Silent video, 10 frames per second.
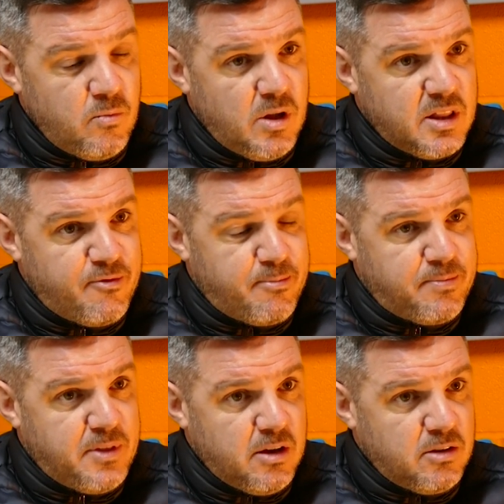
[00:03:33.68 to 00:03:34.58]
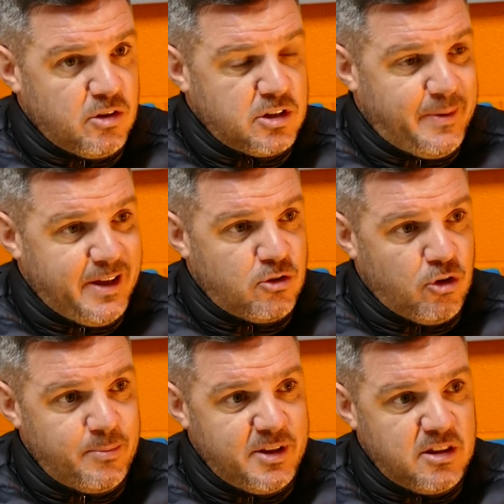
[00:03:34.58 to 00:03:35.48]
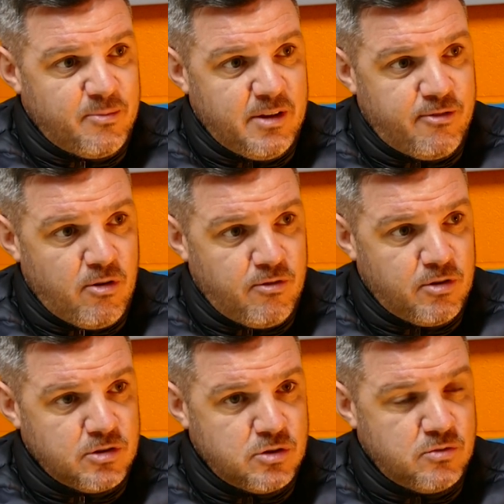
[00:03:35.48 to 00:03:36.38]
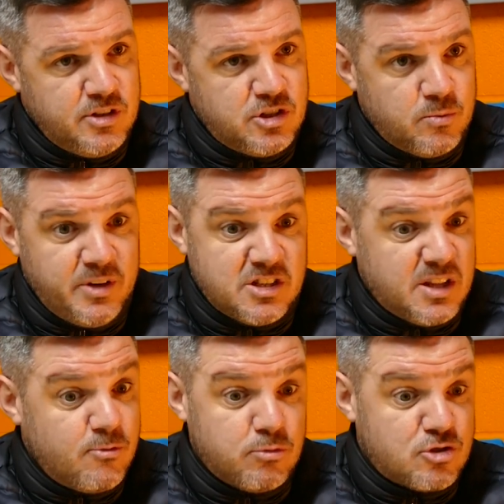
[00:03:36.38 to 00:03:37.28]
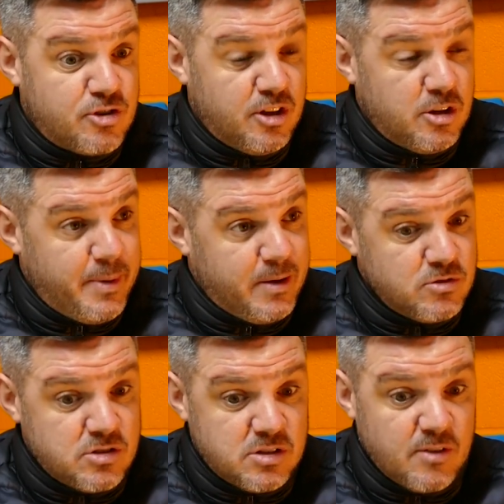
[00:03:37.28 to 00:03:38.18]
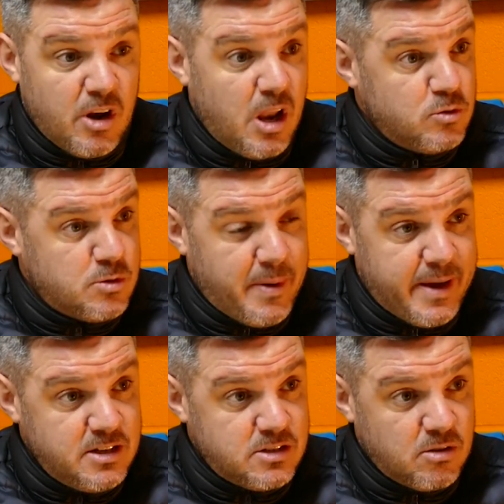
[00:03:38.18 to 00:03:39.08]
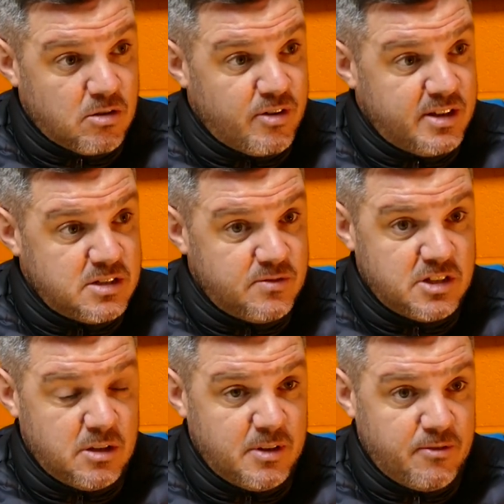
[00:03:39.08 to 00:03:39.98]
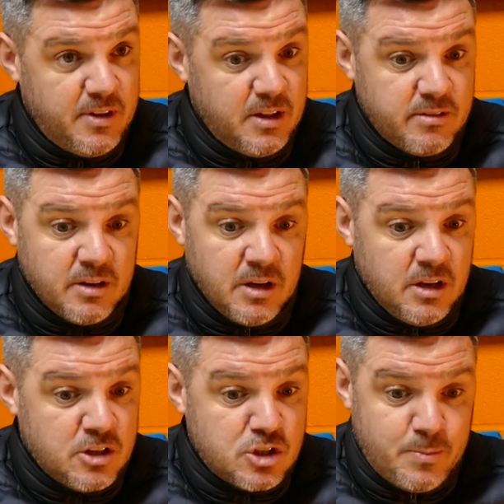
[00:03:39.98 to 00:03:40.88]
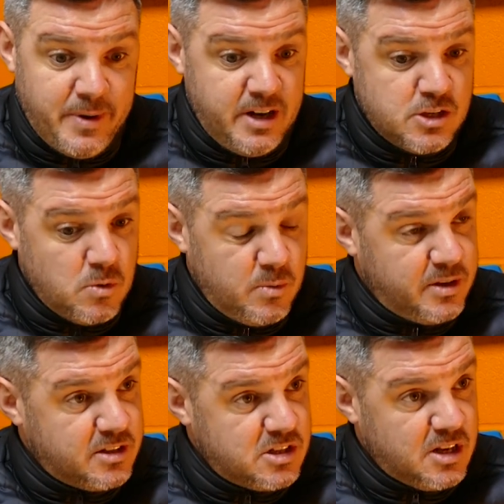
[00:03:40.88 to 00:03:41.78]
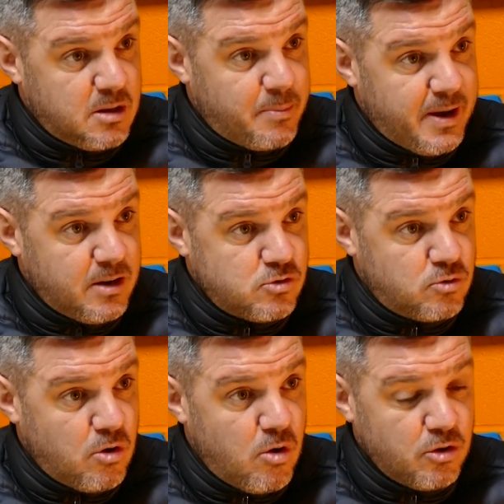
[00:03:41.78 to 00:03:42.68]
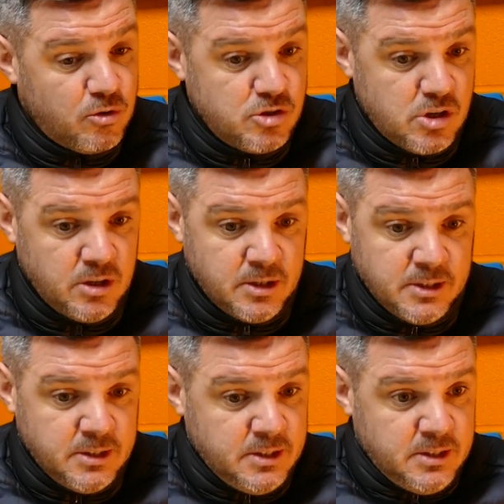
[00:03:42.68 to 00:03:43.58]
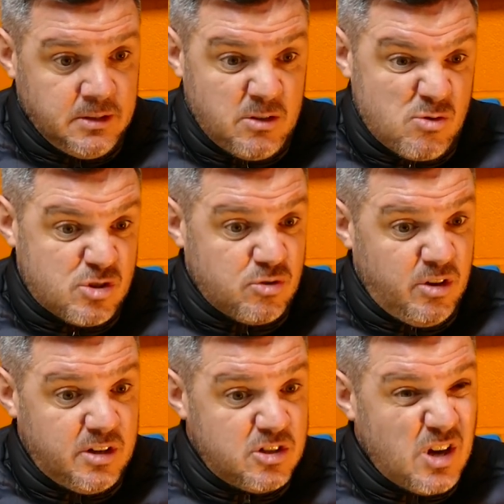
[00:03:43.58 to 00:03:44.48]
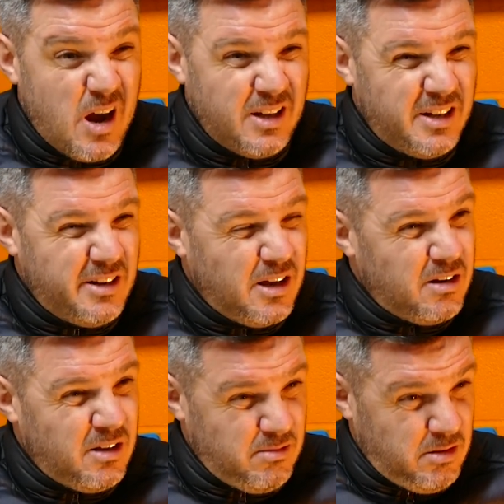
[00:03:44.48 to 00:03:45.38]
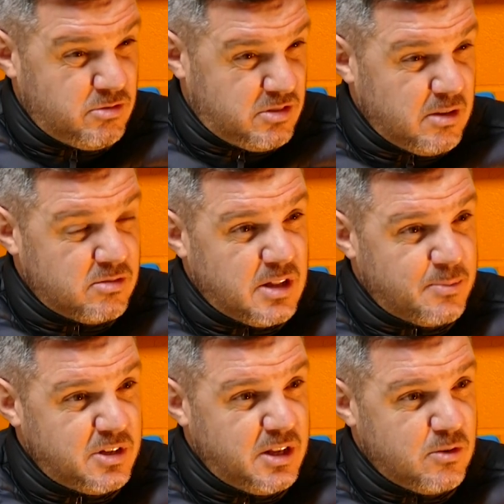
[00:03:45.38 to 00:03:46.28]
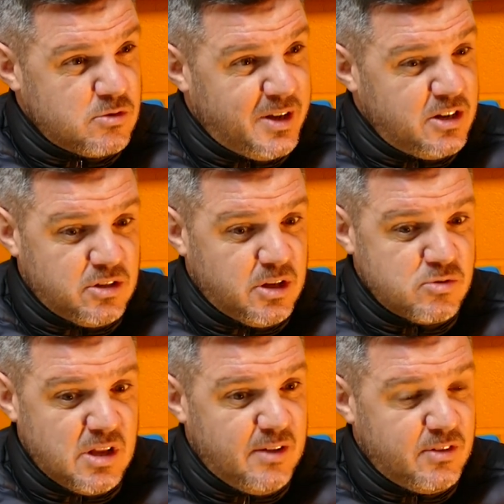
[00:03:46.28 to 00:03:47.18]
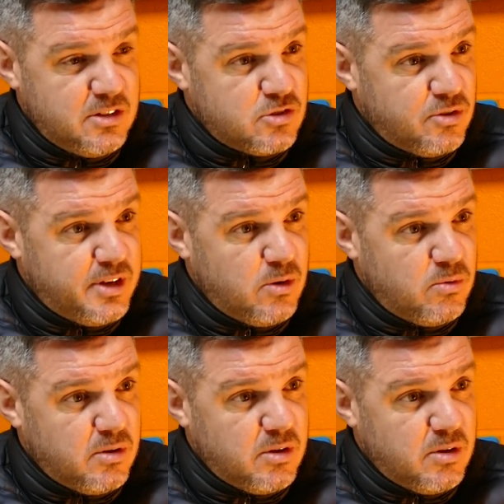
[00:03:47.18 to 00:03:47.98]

Well, they like to play a diamond. They played 4-4-2 in recent weeks. They've won 3 on the bounce. They've got loads of pace, they've got creativity in midfield, experience with Wilkinson at the back, who's a good organiser. A good side, and Charlie Neen, who steps in now as manager, knows the level inside out.